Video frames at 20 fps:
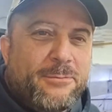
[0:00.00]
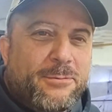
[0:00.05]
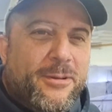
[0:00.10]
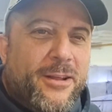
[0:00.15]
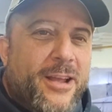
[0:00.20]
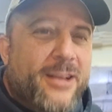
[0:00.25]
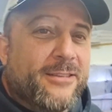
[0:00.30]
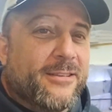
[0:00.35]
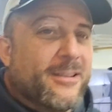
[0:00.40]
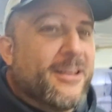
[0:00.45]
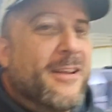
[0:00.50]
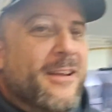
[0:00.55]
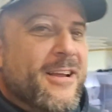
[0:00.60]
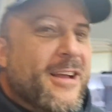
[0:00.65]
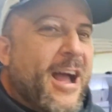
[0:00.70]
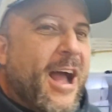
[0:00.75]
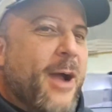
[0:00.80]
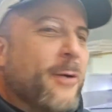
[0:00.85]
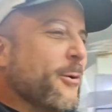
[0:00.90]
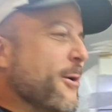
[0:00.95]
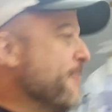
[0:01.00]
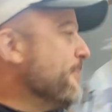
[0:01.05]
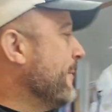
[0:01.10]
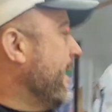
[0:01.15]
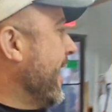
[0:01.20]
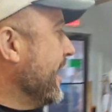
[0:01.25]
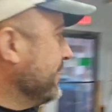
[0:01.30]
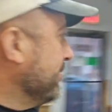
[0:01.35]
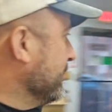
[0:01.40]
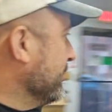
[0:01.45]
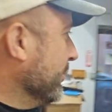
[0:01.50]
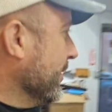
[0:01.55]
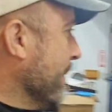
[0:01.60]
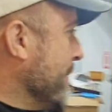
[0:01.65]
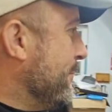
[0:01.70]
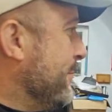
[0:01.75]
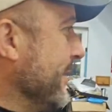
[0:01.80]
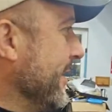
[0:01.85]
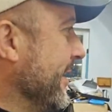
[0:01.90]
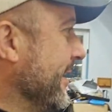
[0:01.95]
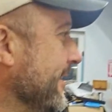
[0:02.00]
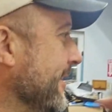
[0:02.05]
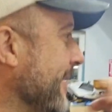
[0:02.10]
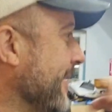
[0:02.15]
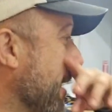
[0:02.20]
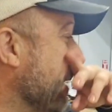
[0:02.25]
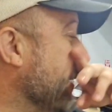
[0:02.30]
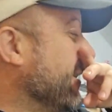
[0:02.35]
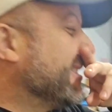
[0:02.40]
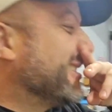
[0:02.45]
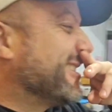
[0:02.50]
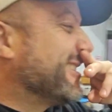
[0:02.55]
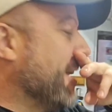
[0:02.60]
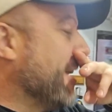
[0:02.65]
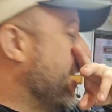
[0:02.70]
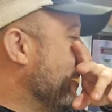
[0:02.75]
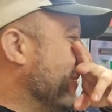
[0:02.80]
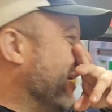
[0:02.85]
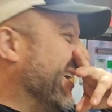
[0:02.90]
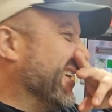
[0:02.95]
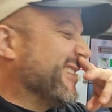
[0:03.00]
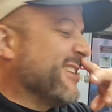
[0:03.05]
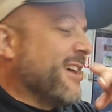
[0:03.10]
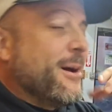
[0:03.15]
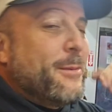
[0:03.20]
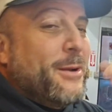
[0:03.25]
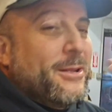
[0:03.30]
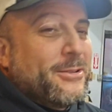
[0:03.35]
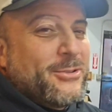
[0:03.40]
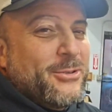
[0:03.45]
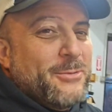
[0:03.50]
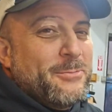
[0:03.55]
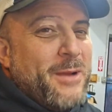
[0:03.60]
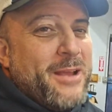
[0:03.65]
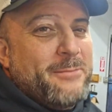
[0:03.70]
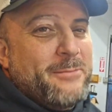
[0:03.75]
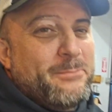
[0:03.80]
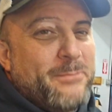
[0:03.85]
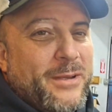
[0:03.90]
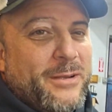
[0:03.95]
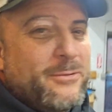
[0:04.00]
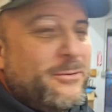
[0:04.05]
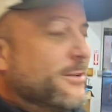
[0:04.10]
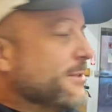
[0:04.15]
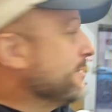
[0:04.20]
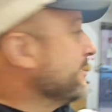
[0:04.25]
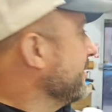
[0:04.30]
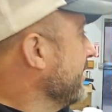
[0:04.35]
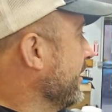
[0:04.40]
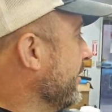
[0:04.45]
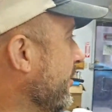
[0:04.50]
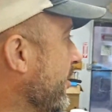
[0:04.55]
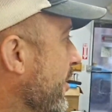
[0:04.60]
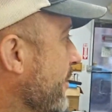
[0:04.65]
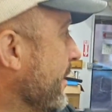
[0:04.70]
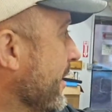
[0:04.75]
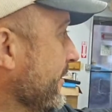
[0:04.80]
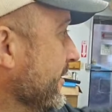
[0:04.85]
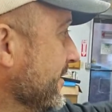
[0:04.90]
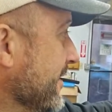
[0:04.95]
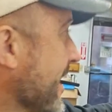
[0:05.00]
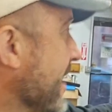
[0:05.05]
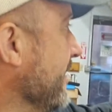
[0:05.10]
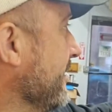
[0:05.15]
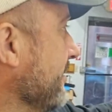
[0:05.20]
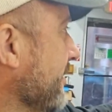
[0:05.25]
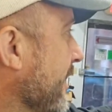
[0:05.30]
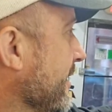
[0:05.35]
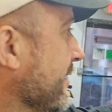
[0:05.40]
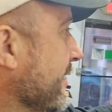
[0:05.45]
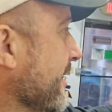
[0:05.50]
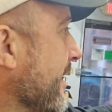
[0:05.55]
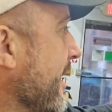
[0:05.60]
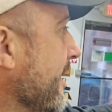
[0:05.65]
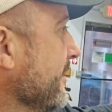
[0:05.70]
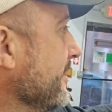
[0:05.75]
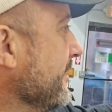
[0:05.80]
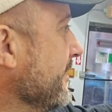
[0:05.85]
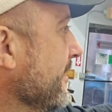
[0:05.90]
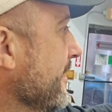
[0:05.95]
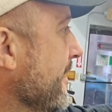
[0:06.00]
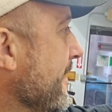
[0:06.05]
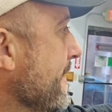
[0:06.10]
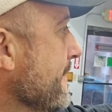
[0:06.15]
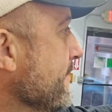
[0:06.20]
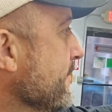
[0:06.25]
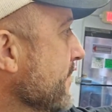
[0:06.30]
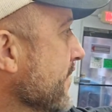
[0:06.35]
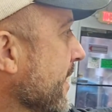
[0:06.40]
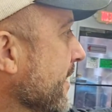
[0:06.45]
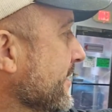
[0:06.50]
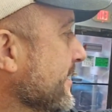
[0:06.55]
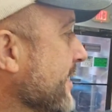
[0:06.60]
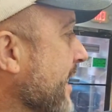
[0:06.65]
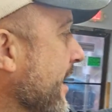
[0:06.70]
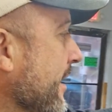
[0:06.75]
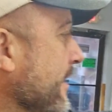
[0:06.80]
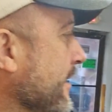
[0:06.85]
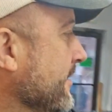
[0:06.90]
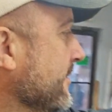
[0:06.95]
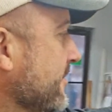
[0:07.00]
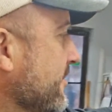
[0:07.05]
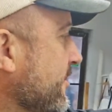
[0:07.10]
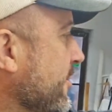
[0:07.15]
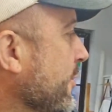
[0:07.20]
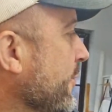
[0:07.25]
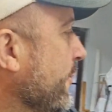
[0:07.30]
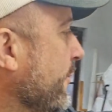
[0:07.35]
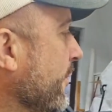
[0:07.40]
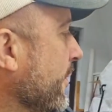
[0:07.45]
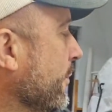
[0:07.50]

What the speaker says: plant. I wouldn't mind doing a big. I always thought about it. Thought about doing my big one at home. I have a tank like that. It's not. It's 2 foot